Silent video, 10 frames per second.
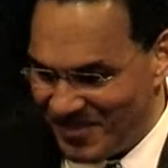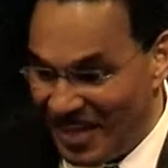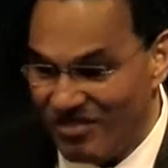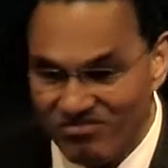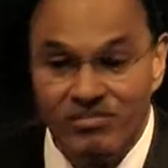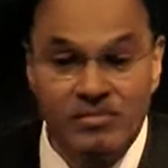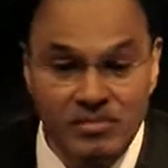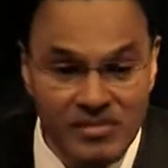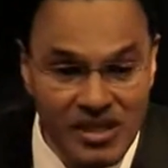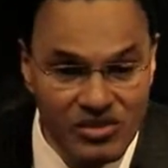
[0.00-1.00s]
Yeah.
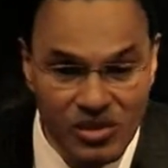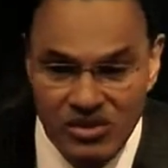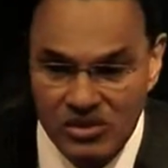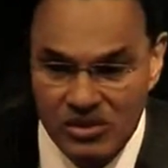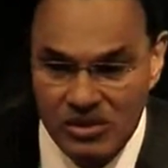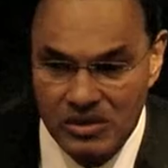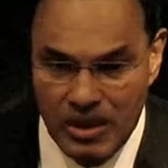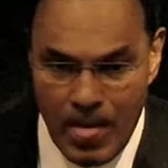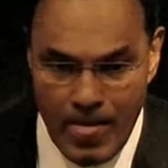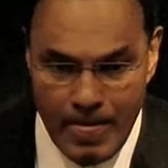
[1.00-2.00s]
Next question.
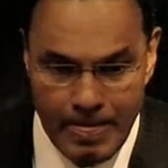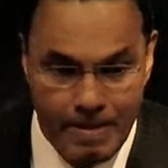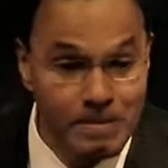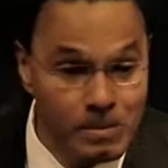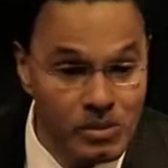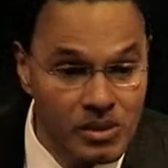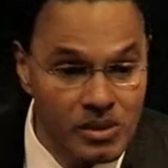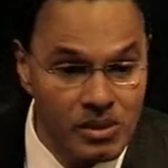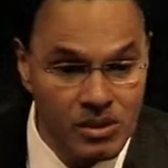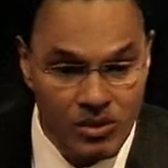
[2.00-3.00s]
Um,
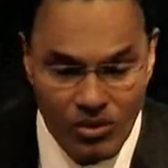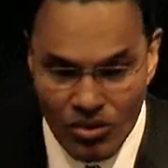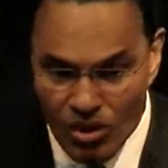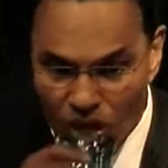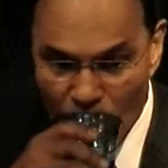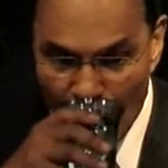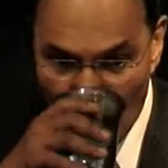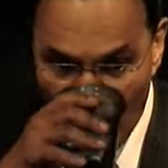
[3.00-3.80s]
uh, hello.